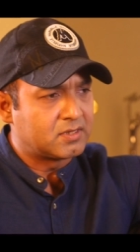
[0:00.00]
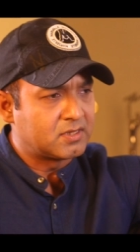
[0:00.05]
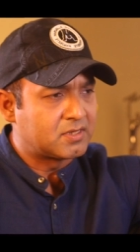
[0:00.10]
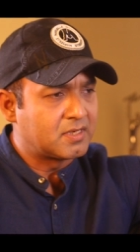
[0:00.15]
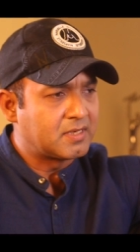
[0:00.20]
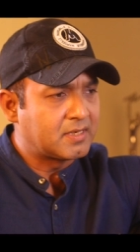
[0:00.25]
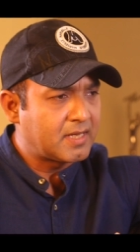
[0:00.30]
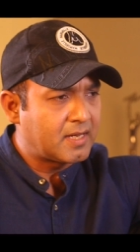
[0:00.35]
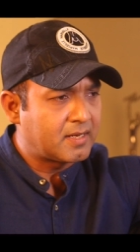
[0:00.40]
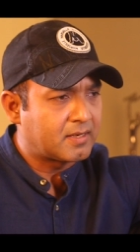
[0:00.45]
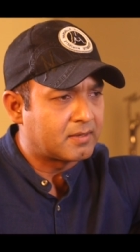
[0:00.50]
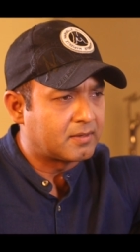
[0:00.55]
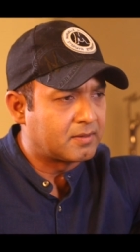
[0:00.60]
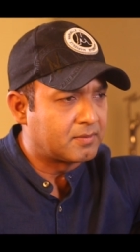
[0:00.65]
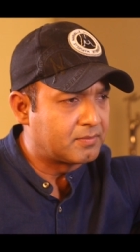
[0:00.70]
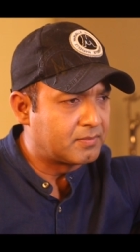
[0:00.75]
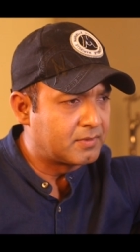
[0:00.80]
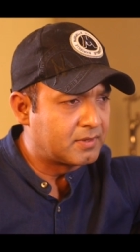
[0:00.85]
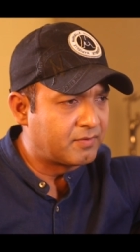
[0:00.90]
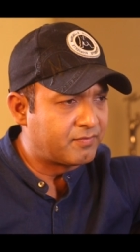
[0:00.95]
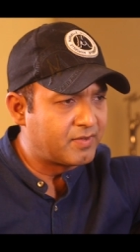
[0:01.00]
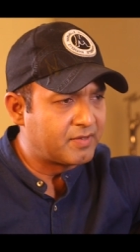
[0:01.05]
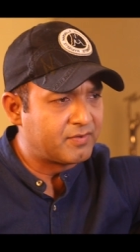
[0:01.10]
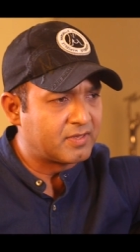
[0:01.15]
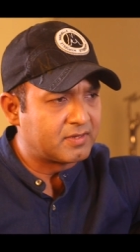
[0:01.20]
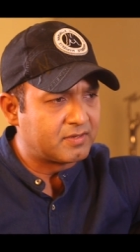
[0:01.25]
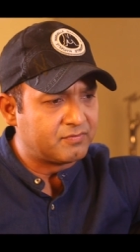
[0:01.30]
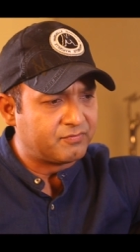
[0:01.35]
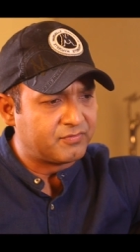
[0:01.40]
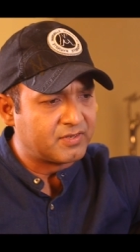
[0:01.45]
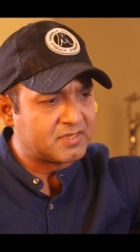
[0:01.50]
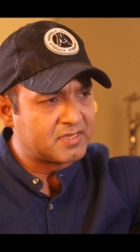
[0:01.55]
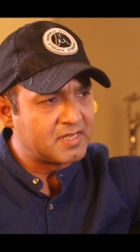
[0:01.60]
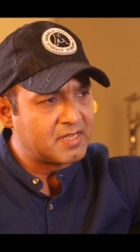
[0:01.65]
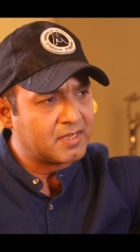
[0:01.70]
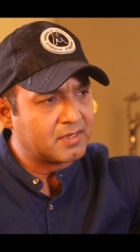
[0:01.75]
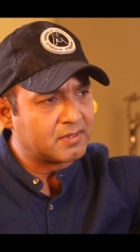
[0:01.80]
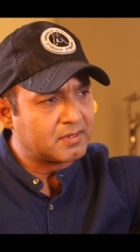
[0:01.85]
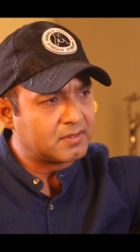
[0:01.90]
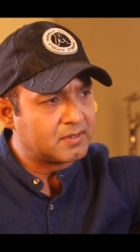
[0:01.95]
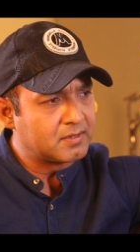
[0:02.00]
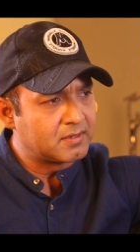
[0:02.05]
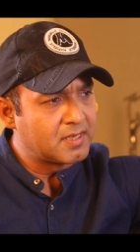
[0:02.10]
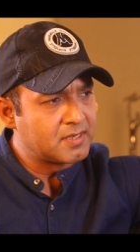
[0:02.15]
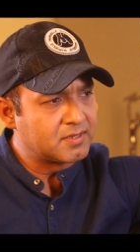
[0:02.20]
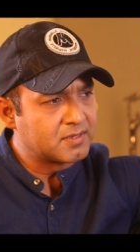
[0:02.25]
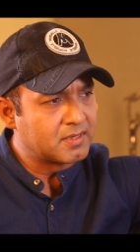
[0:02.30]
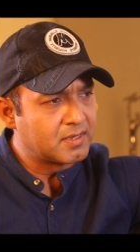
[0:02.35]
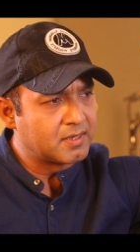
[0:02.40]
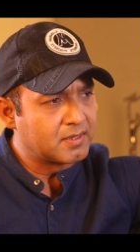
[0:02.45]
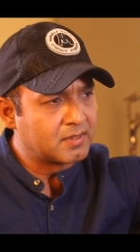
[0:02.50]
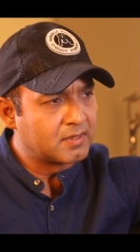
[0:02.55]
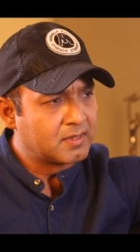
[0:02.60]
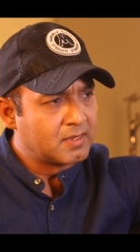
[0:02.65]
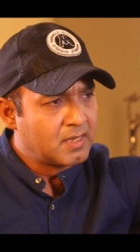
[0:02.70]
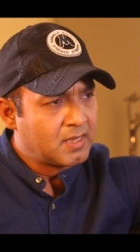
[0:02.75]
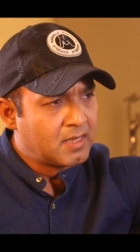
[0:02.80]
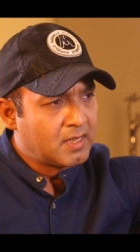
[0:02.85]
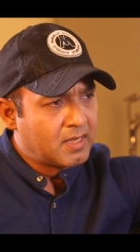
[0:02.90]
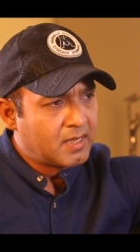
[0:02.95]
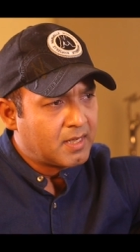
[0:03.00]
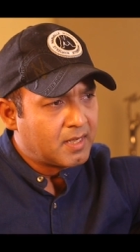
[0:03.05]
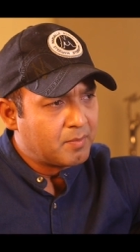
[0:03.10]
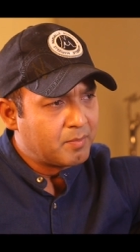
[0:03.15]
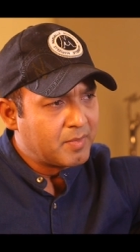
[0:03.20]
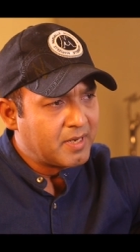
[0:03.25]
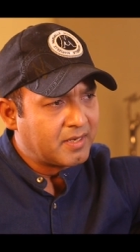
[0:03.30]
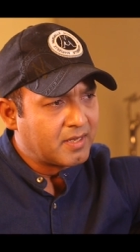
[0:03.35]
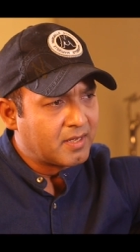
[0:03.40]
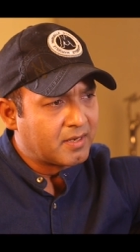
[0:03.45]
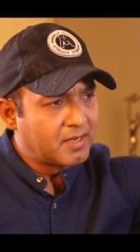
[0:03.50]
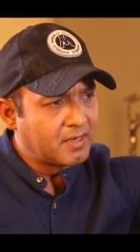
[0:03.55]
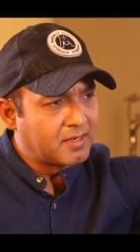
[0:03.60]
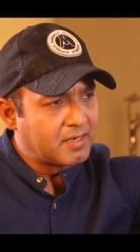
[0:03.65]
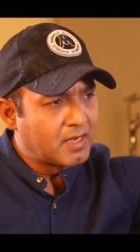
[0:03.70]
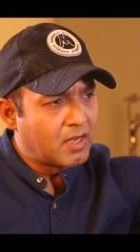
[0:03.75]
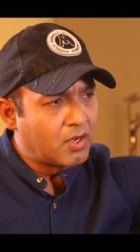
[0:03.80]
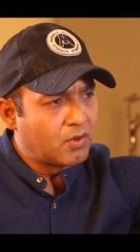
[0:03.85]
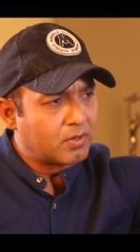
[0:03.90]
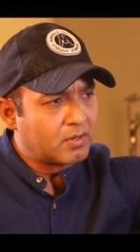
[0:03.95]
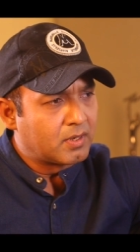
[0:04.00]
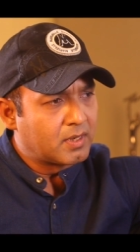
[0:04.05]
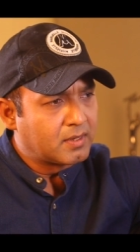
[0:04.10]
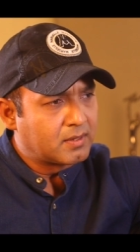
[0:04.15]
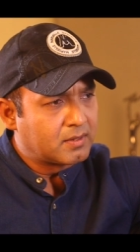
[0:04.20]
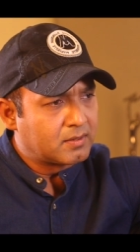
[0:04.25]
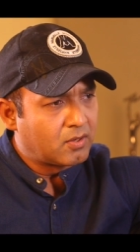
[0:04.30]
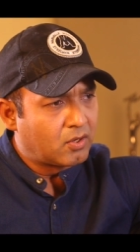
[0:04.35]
this entire the way we're seeing it, things in media.